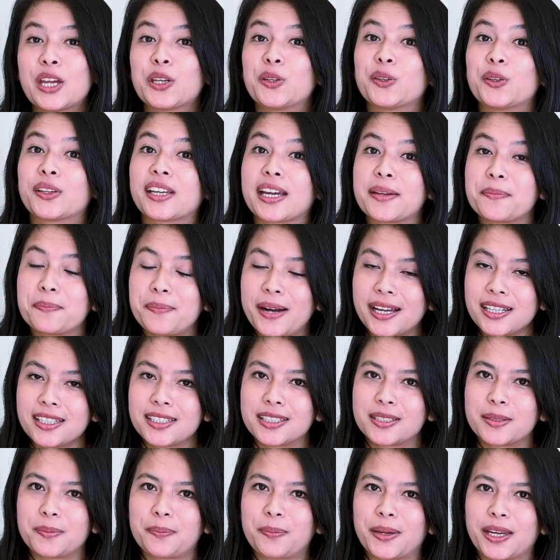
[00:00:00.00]
You can
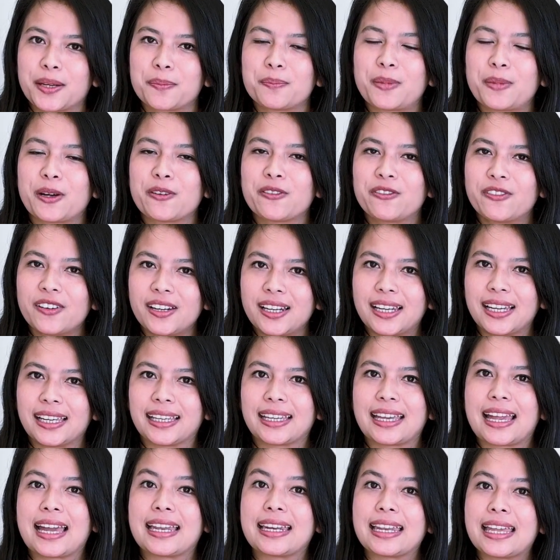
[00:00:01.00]
participate by
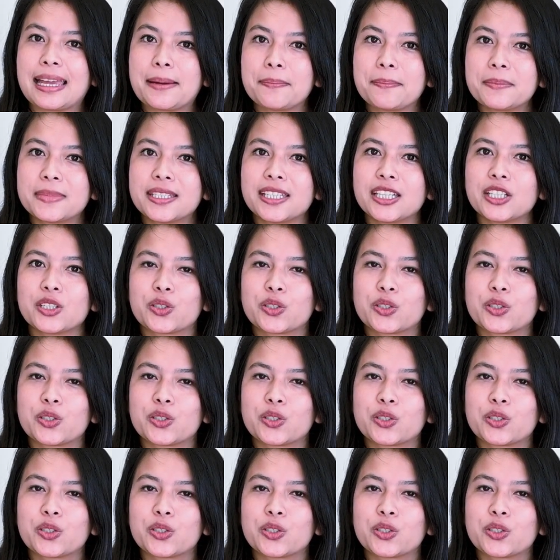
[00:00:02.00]
filling an empty